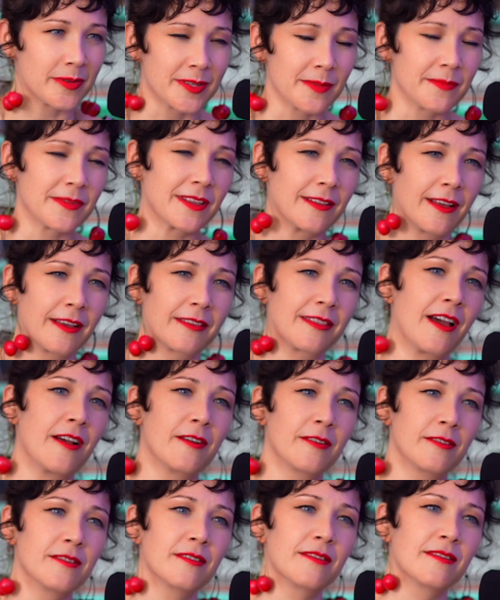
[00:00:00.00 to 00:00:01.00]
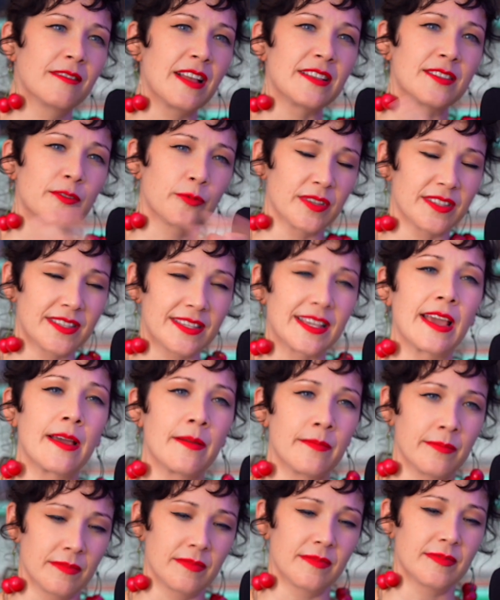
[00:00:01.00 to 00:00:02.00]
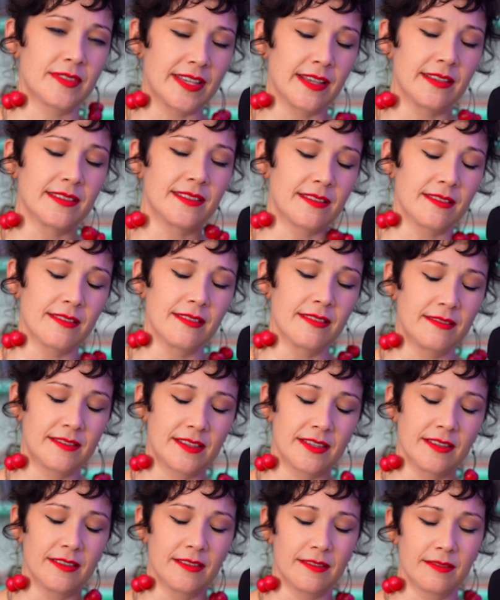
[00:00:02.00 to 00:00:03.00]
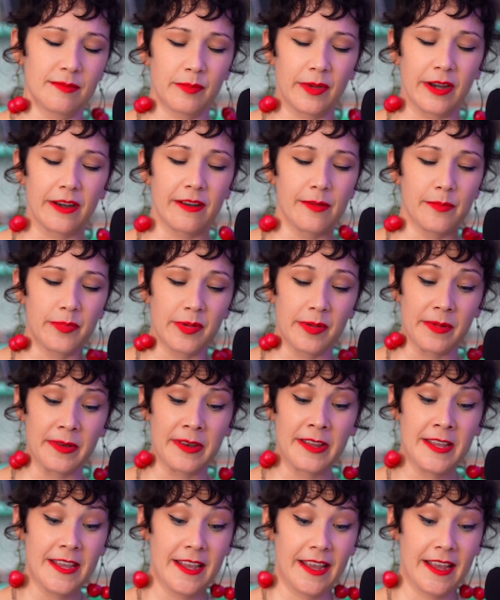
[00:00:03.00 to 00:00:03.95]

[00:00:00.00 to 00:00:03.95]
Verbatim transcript: something like that. Or yeah. that's what Sam says to to Marion Pippin.